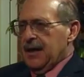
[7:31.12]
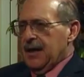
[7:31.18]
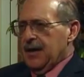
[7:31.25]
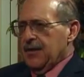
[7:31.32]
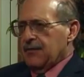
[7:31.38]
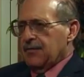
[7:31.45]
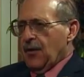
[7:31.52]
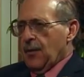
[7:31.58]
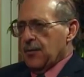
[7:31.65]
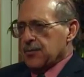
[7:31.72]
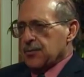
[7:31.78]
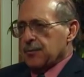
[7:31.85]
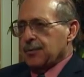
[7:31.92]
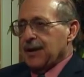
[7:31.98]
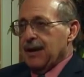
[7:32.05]
And the
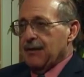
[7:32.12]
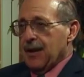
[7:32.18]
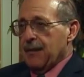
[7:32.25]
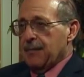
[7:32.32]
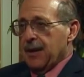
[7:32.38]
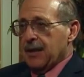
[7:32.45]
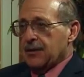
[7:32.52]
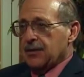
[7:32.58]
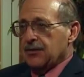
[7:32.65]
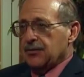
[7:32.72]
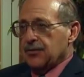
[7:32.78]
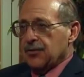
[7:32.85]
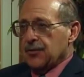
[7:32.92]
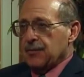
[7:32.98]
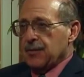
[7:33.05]
farmers would plow that back
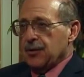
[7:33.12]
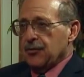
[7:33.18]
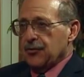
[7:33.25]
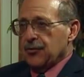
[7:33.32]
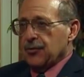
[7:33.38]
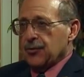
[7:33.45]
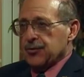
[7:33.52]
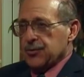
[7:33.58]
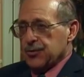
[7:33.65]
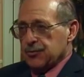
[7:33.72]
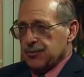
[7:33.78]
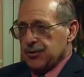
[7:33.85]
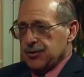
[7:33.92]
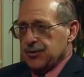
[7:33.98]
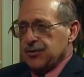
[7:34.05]
in. So the mineral source
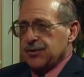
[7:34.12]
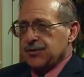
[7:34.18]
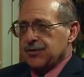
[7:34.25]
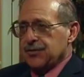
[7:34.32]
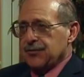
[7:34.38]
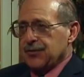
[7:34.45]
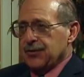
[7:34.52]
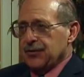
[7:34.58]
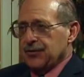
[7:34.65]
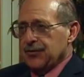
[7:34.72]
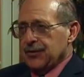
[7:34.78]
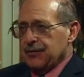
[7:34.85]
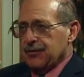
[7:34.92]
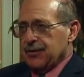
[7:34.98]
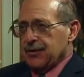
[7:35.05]
is renewed into the
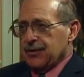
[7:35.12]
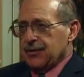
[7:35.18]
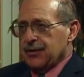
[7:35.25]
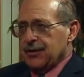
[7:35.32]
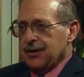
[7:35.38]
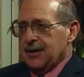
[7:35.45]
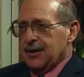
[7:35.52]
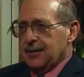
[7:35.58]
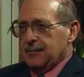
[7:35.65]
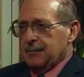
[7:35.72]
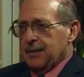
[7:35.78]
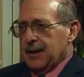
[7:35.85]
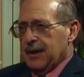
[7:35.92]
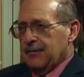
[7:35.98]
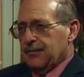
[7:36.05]
fields every year
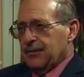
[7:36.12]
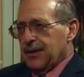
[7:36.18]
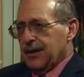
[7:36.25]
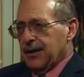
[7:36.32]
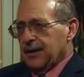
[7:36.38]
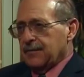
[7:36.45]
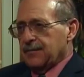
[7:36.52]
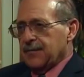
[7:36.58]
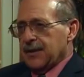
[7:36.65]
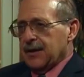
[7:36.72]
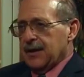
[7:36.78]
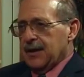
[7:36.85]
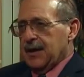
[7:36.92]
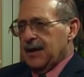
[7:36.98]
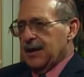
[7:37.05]
by flooding,
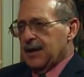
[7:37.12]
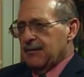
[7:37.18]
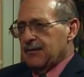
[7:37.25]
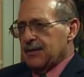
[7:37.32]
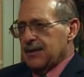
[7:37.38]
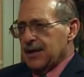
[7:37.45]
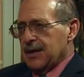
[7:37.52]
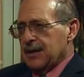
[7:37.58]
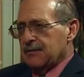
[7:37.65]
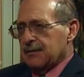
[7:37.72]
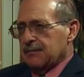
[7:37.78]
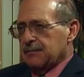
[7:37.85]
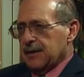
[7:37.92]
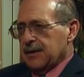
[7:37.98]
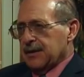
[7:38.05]
and every
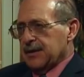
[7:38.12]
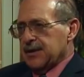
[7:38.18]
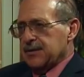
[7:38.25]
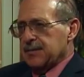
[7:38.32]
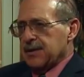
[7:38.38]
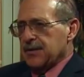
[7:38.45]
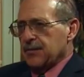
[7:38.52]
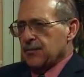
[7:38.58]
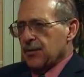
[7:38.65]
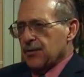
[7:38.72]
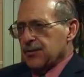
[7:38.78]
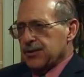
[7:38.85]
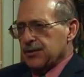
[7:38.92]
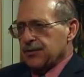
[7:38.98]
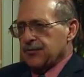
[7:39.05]
day, at least in the
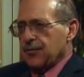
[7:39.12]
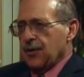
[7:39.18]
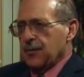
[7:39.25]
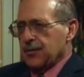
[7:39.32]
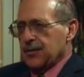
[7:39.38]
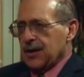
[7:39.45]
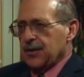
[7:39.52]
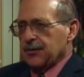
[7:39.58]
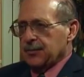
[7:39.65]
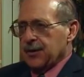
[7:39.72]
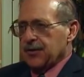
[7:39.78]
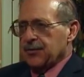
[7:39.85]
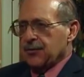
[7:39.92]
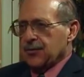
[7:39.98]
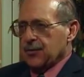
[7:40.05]
rows near the farmer's house,
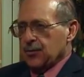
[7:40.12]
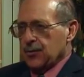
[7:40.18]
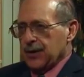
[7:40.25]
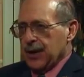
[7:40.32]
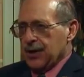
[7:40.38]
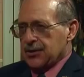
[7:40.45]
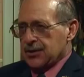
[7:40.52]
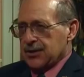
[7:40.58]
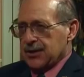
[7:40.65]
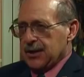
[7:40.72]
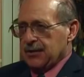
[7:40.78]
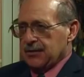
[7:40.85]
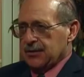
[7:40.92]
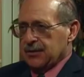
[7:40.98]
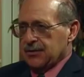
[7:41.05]
by throwing the wood ashes
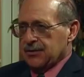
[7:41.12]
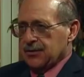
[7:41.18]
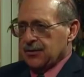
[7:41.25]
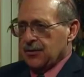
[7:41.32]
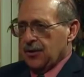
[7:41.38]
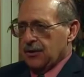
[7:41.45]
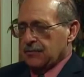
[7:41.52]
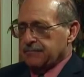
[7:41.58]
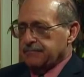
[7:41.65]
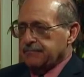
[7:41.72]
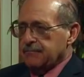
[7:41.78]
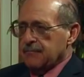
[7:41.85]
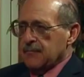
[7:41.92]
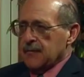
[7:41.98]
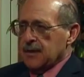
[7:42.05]
out into the garden.